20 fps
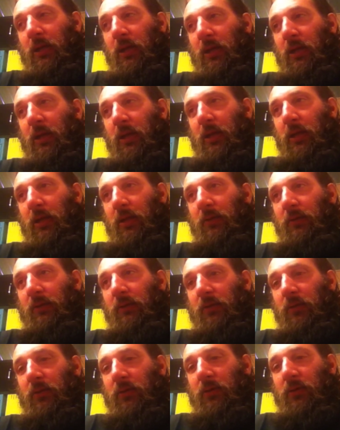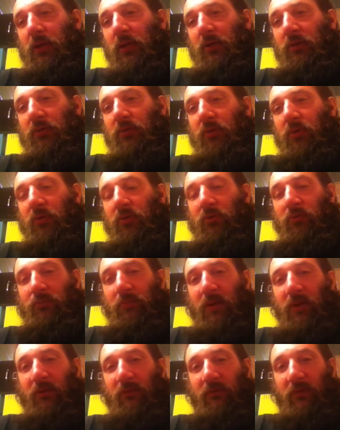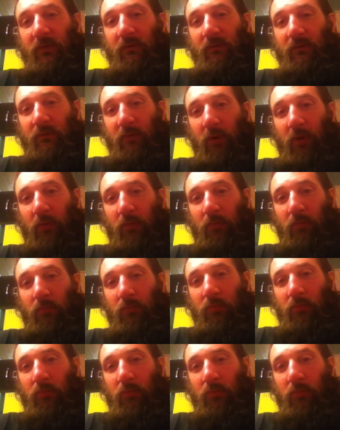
and gang stalkers benefit from